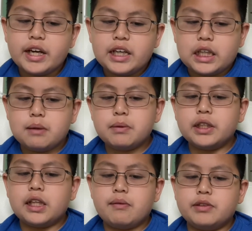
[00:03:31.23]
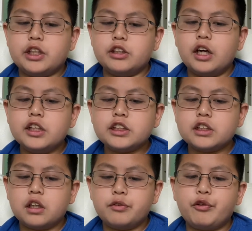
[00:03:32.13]
Number 11, the largest
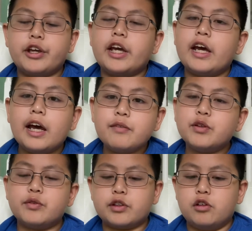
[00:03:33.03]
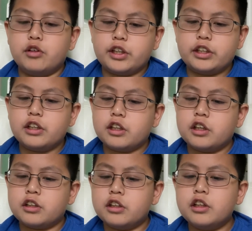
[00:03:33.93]
earthquake ever recorded
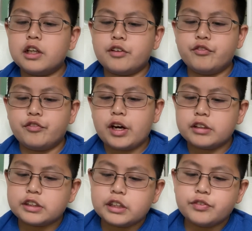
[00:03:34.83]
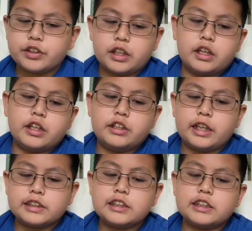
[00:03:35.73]
occurred in Valdivia in
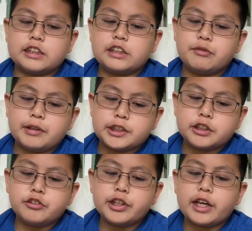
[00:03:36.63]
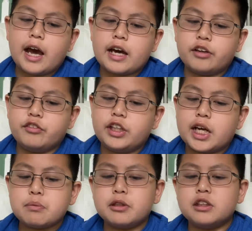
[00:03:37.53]
1960, registering at a
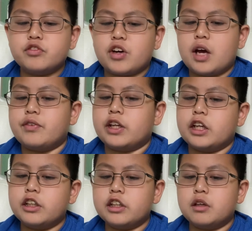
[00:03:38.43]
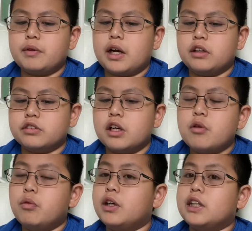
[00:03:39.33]
9.5 and killing around
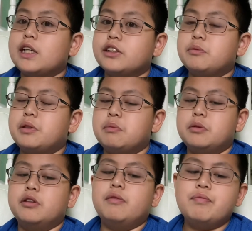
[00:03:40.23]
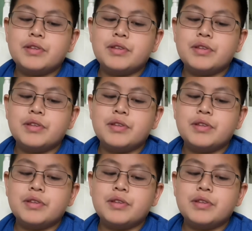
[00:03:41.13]
1,000 people.